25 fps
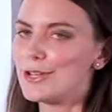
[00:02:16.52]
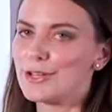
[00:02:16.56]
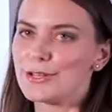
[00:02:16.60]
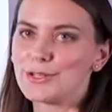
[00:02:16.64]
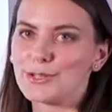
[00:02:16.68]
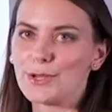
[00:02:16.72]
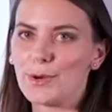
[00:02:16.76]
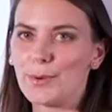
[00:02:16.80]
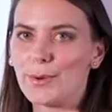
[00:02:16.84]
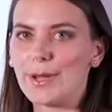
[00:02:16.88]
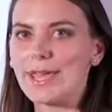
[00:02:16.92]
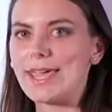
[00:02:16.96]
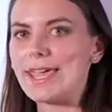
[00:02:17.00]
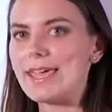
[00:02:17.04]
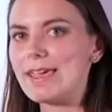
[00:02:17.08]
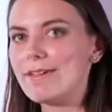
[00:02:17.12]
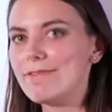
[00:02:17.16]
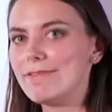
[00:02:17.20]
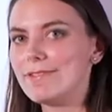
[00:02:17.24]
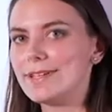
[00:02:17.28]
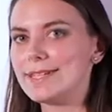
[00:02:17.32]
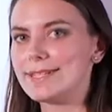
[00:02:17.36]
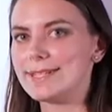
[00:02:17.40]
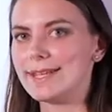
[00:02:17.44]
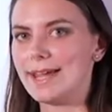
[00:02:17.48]
So
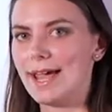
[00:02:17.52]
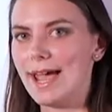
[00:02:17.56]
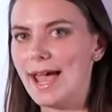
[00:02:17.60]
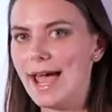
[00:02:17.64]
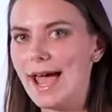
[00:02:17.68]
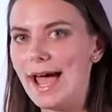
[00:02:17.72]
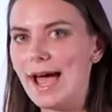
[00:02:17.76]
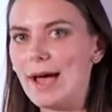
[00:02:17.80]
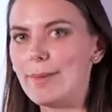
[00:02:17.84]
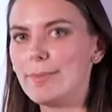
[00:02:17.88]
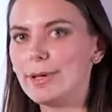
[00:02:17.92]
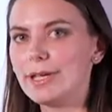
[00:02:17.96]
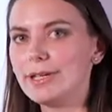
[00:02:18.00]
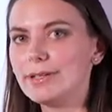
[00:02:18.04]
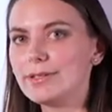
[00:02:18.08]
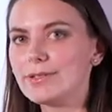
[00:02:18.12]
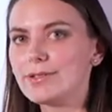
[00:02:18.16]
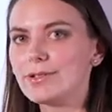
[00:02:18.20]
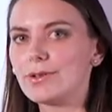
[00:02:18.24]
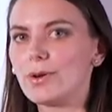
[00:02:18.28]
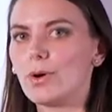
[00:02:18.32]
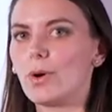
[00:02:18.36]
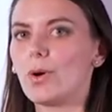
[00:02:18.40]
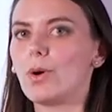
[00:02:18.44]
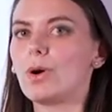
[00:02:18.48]
if it's a
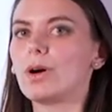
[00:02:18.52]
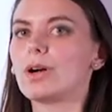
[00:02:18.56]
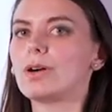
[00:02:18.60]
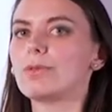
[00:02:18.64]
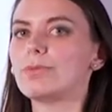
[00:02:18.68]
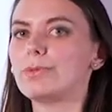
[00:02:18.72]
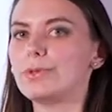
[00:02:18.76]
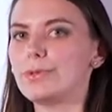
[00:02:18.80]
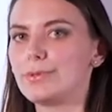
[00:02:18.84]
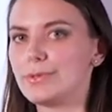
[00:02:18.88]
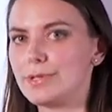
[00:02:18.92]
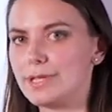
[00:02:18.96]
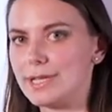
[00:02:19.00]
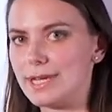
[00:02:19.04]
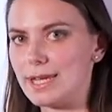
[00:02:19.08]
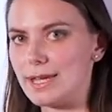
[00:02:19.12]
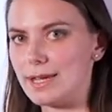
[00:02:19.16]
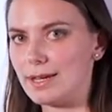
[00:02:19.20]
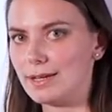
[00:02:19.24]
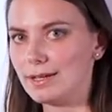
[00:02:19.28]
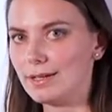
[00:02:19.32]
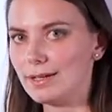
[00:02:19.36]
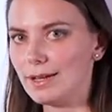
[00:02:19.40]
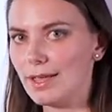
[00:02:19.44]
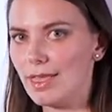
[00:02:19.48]
habit or a
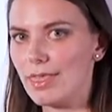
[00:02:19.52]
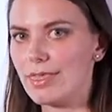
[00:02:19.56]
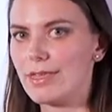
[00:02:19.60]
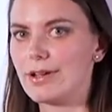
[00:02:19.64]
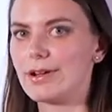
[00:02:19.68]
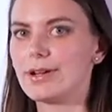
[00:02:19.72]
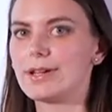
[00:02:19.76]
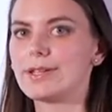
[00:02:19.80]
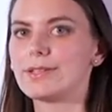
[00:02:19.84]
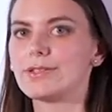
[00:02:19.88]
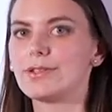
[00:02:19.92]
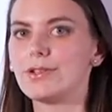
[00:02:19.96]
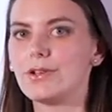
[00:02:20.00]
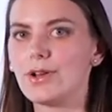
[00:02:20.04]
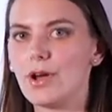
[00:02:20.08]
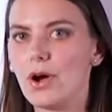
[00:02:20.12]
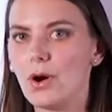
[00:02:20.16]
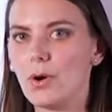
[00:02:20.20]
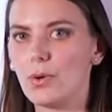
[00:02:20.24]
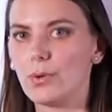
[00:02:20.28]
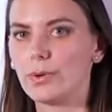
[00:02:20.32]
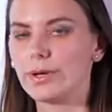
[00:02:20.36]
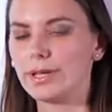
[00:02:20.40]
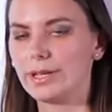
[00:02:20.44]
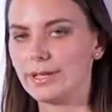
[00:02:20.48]
routine, there is
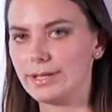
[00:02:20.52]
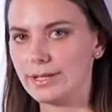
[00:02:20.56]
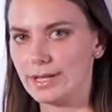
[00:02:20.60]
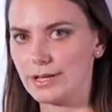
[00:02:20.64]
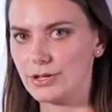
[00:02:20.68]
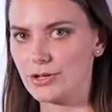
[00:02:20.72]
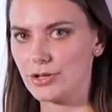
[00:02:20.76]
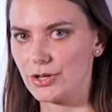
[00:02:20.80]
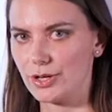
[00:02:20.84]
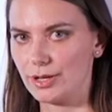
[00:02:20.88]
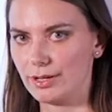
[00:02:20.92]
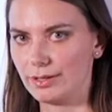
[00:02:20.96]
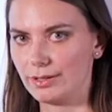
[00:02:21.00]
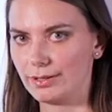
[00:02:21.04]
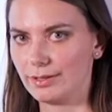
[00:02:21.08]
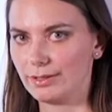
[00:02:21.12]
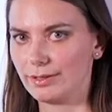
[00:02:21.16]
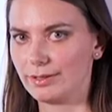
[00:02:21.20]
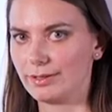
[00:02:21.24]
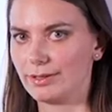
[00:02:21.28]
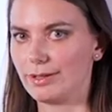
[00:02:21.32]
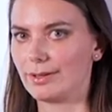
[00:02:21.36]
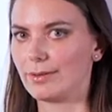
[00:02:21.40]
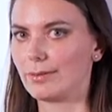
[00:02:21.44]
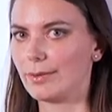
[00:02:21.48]
no condition.
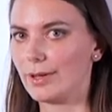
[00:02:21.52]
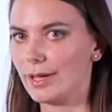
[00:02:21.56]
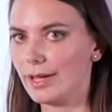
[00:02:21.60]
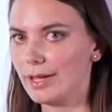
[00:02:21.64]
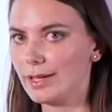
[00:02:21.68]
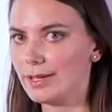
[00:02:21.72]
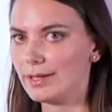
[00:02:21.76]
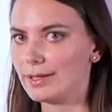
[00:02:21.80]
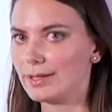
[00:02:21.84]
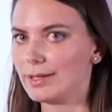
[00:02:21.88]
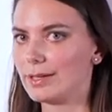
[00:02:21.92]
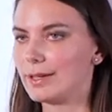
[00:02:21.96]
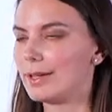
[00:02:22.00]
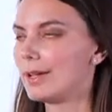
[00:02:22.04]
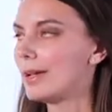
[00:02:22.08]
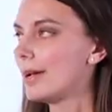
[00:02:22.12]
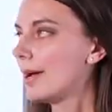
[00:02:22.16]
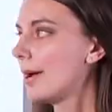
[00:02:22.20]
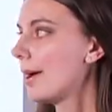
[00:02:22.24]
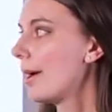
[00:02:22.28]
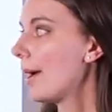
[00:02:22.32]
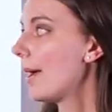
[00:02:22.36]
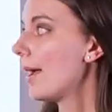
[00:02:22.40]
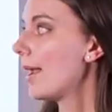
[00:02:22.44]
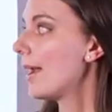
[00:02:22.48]
Okay?
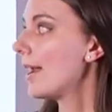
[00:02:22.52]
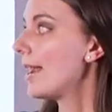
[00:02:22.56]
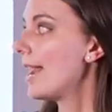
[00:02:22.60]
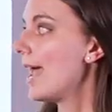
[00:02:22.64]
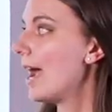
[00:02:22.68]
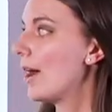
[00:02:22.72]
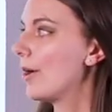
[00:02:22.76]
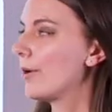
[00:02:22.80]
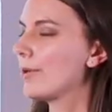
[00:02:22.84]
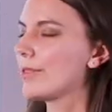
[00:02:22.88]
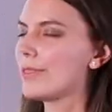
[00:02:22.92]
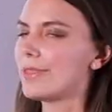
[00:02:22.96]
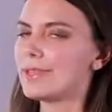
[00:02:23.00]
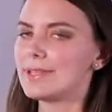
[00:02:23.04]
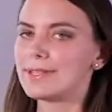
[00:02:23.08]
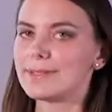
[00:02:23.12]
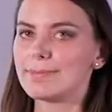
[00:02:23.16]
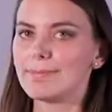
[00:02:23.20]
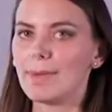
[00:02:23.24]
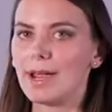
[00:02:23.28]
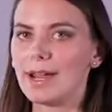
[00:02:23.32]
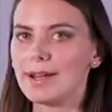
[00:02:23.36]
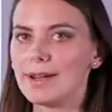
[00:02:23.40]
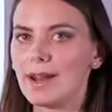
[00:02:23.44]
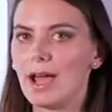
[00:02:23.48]
Now,
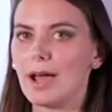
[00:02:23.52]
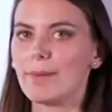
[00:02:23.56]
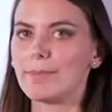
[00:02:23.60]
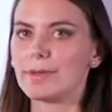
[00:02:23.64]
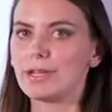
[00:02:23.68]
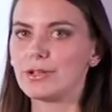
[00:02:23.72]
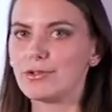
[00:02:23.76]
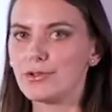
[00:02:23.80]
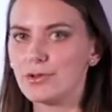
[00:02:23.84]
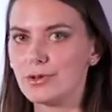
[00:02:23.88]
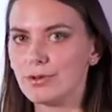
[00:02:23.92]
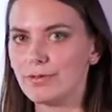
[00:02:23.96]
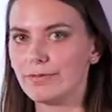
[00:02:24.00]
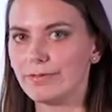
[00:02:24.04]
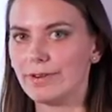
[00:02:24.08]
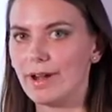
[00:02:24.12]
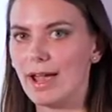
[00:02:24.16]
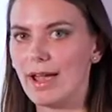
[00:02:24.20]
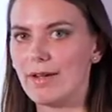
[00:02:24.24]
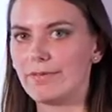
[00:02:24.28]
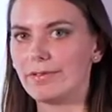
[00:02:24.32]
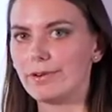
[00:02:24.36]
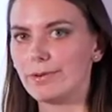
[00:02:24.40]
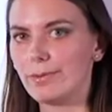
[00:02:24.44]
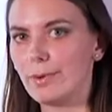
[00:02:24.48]
this might not be true for
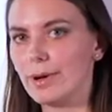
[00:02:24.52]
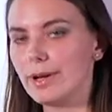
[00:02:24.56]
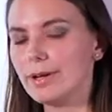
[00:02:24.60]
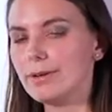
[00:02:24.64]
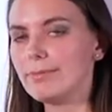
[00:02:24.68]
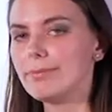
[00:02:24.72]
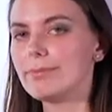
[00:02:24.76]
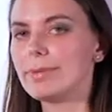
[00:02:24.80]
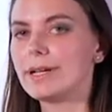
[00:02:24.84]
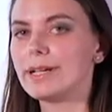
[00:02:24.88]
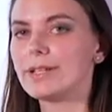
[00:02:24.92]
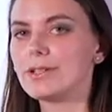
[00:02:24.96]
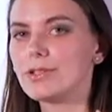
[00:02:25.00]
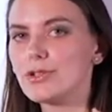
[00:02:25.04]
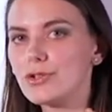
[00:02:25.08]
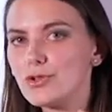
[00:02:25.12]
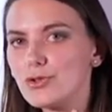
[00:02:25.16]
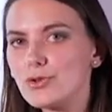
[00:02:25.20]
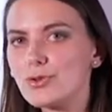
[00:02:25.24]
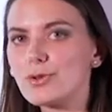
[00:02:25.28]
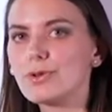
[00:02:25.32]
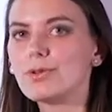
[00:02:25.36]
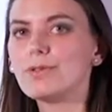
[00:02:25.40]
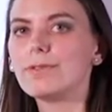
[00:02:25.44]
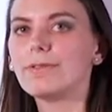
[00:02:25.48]
everyone, but it's
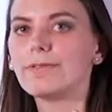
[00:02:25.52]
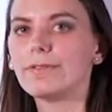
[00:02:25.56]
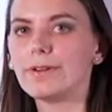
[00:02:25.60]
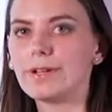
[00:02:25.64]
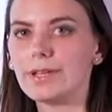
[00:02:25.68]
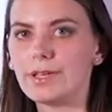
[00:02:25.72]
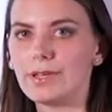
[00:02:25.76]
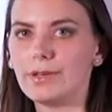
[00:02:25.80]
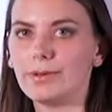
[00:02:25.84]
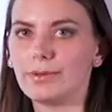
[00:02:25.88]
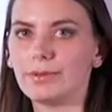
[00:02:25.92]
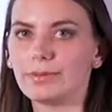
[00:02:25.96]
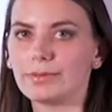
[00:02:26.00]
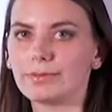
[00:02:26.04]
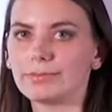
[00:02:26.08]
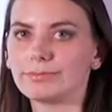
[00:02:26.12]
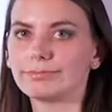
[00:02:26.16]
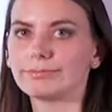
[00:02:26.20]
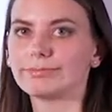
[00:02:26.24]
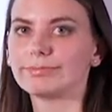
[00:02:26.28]
true for you.